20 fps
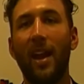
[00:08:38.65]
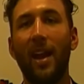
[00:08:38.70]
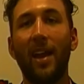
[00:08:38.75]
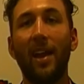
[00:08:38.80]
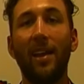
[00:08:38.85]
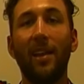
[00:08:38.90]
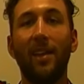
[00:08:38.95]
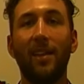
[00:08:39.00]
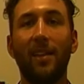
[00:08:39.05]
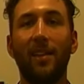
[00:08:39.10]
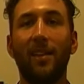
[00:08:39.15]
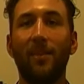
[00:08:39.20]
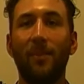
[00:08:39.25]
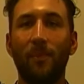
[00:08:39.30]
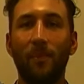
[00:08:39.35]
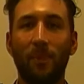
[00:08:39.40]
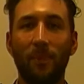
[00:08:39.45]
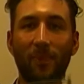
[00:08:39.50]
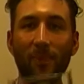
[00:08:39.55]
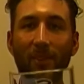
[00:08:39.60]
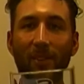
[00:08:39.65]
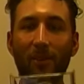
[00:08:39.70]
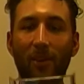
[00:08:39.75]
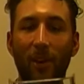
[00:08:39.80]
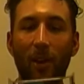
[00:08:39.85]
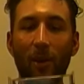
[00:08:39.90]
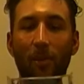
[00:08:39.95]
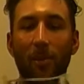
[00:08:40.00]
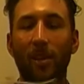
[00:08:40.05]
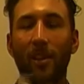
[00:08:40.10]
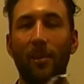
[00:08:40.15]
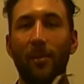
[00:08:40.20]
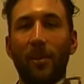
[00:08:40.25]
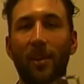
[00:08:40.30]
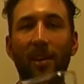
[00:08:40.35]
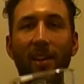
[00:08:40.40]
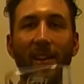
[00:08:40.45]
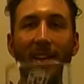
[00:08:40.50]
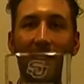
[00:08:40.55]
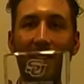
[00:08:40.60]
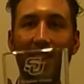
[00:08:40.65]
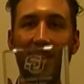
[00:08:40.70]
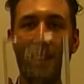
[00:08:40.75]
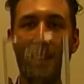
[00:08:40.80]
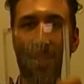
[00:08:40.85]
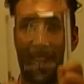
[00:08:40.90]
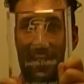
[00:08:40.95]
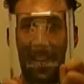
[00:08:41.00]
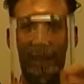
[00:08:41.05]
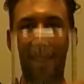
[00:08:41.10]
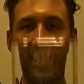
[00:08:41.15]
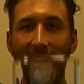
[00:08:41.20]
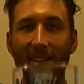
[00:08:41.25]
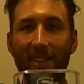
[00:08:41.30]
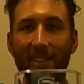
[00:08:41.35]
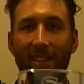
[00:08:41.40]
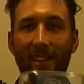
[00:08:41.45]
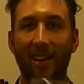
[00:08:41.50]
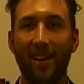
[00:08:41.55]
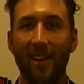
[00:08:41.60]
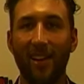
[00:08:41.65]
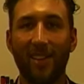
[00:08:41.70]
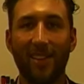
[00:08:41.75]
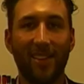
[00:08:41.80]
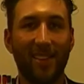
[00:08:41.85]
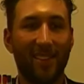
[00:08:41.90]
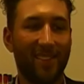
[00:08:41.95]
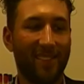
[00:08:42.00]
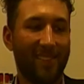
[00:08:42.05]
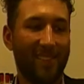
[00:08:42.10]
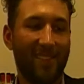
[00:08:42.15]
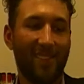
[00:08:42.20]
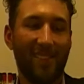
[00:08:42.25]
And if you don't believe me, there it is.